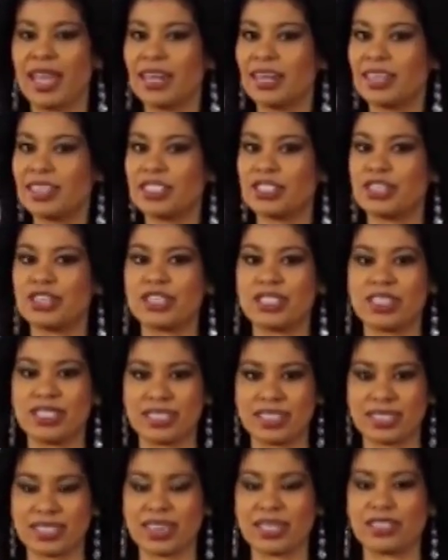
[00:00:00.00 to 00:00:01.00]
In addition to
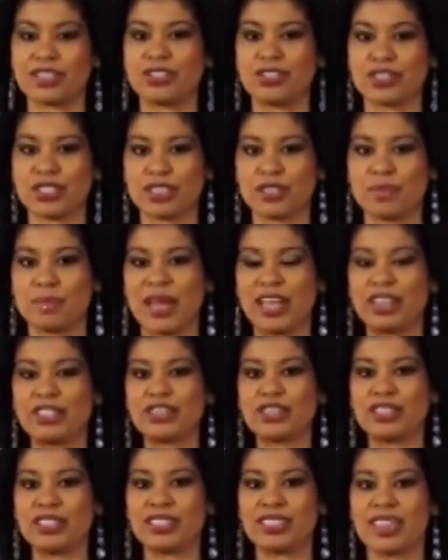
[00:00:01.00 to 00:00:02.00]
the six just
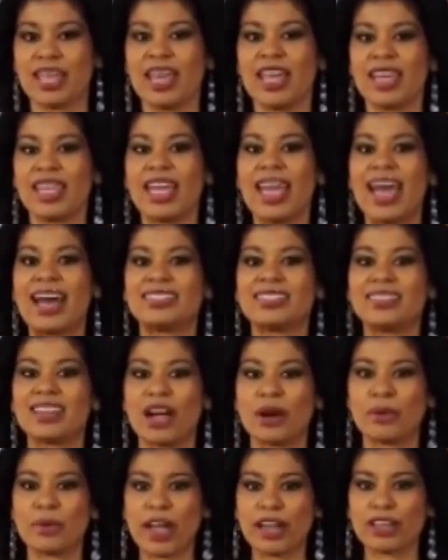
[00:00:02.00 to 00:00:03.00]
mentioned, he has
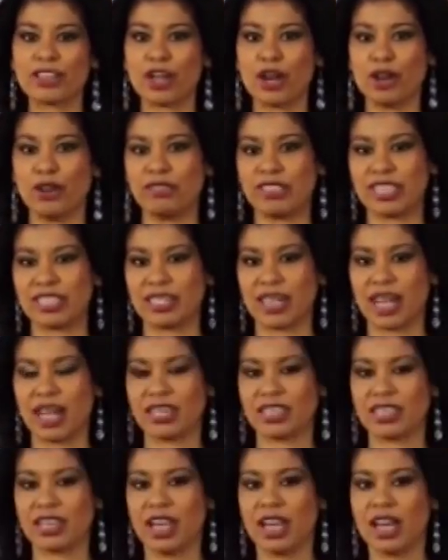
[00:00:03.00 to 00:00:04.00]
direct
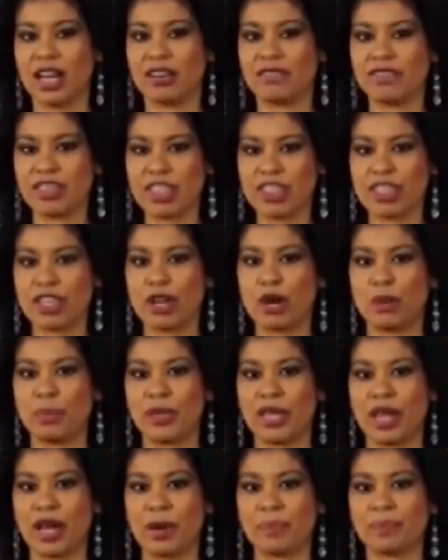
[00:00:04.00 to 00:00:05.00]
oversight of
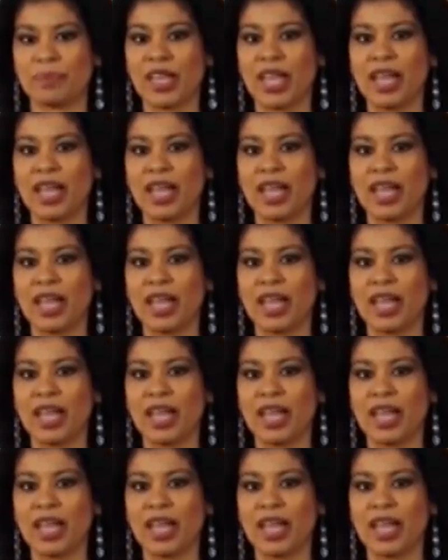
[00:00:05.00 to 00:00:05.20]
Ethiopia,